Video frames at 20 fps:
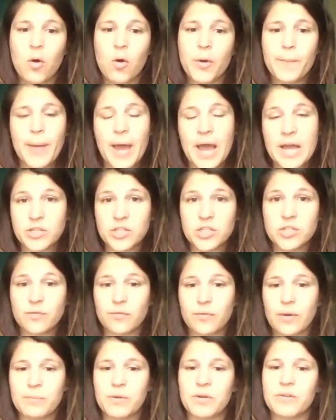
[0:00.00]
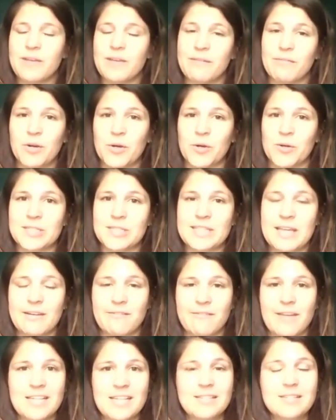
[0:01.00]
or patches from your favorite Girl
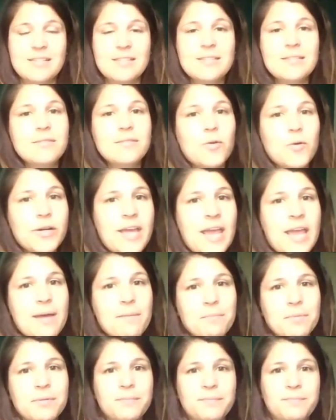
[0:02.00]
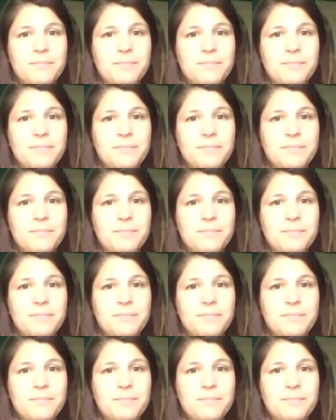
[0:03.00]
Scout events or camp.